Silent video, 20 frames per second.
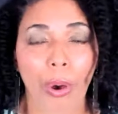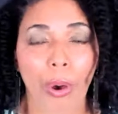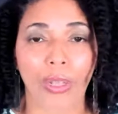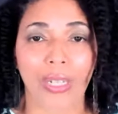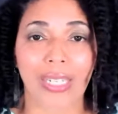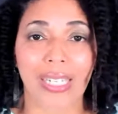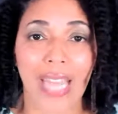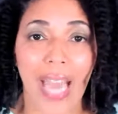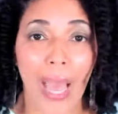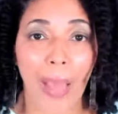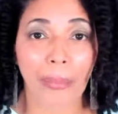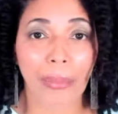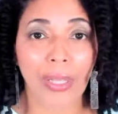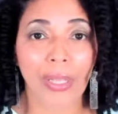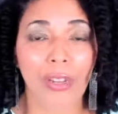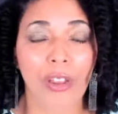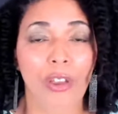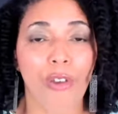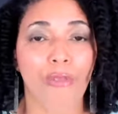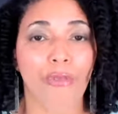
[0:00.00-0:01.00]
on
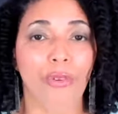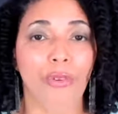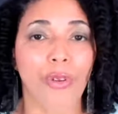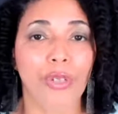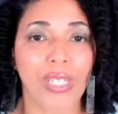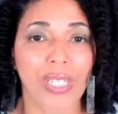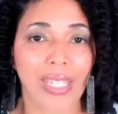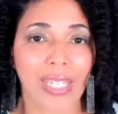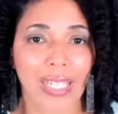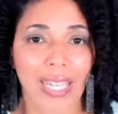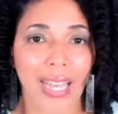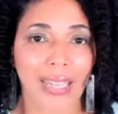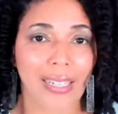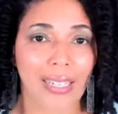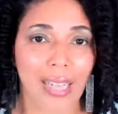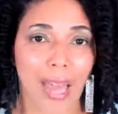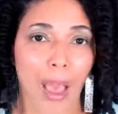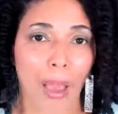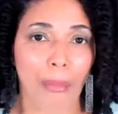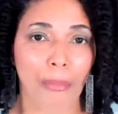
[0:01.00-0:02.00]
tablet versus
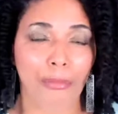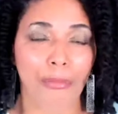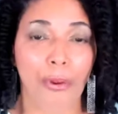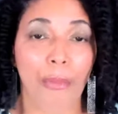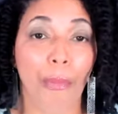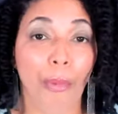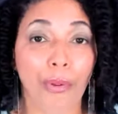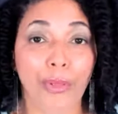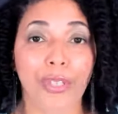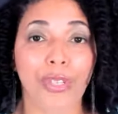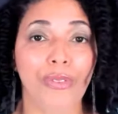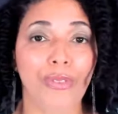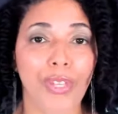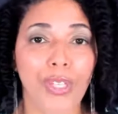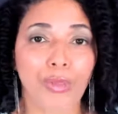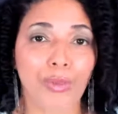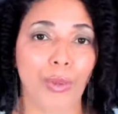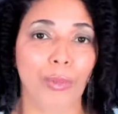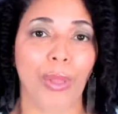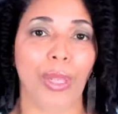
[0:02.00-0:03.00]
desktop? For most of
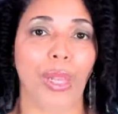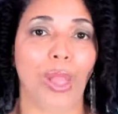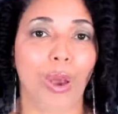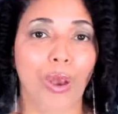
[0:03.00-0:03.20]
us, when we